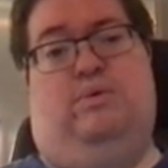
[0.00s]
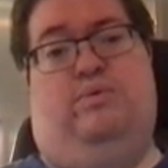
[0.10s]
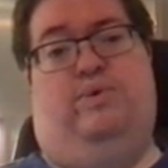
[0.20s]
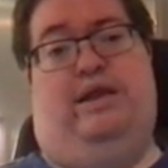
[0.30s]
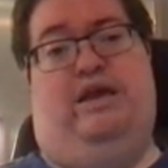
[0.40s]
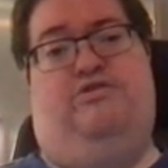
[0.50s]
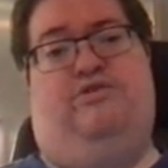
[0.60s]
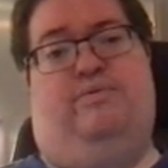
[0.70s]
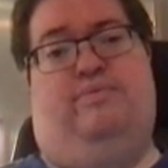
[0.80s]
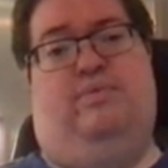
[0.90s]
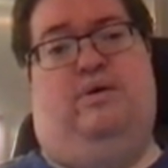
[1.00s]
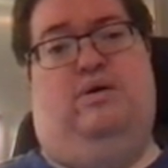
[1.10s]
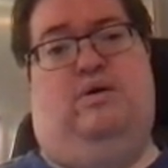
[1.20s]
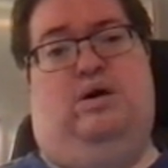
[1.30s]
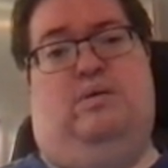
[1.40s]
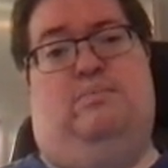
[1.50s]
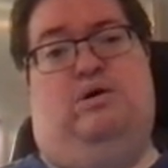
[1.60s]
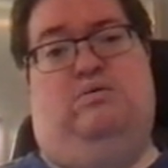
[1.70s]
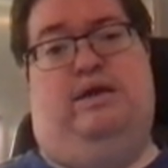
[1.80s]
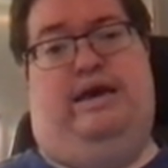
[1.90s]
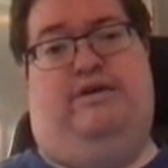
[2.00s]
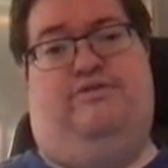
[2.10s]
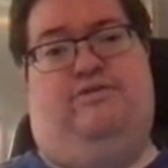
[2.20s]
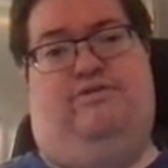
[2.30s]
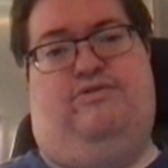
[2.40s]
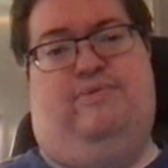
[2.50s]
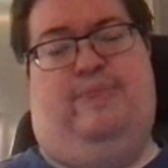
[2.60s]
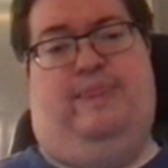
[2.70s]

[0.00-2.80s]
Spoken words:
relation among the x's,